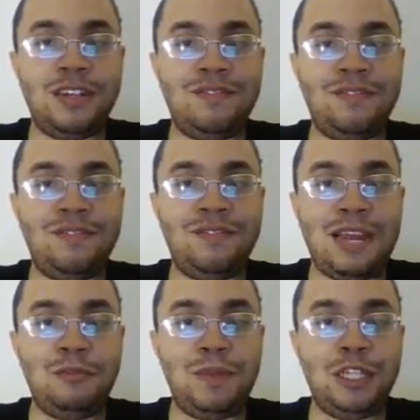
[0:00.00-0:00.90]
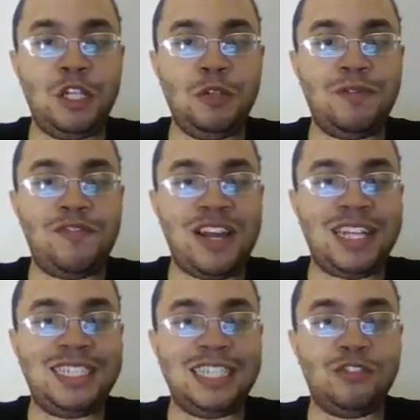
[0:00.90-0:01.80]
In fact, I would be a little bit
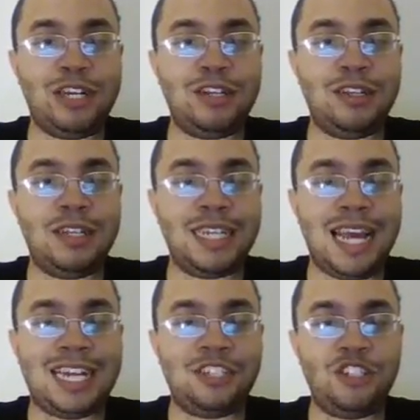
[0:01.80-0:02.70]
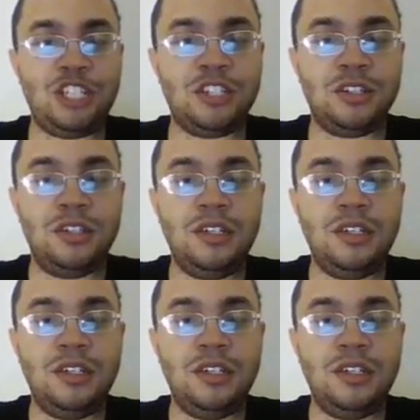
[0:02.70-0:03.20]
fancy and try to attach here.